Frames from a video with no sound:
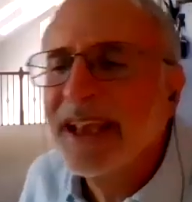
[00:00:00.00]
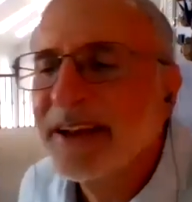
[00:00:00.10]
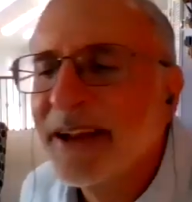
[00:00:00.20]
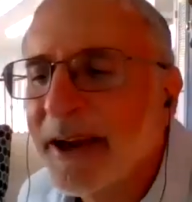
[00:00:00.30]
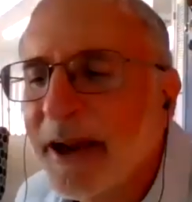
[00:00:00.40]

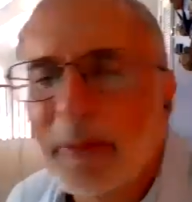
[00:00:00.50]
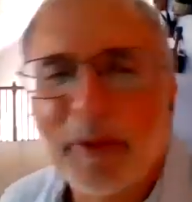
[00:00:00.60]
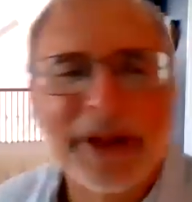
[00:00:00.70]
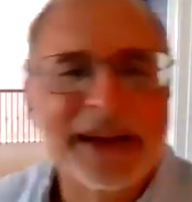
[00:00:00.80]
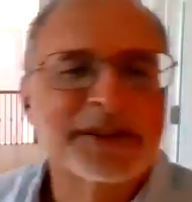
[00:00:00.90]
end in a couple
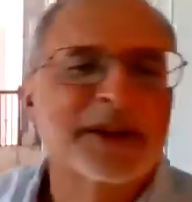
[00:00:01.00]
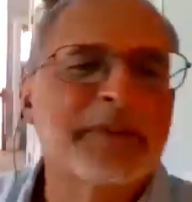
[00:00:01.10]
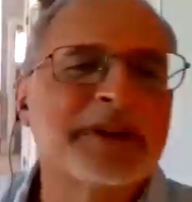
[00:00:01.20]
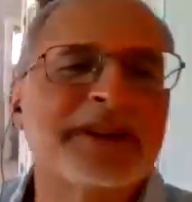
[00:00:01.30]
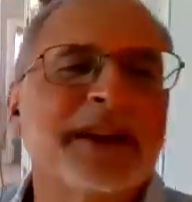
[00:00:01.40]
of minutes.
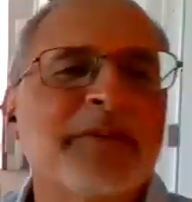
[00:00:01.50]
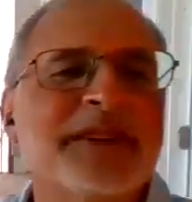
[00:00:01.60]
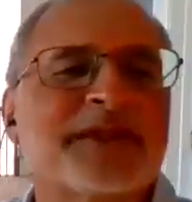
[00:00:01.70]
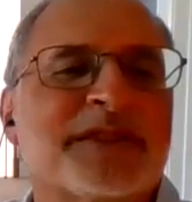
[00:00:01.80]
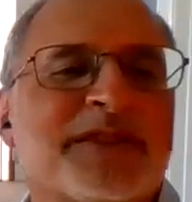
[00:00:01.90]
Let me
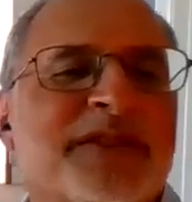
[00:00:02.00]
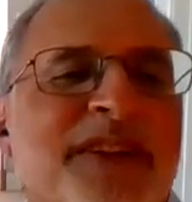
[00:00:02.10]
just,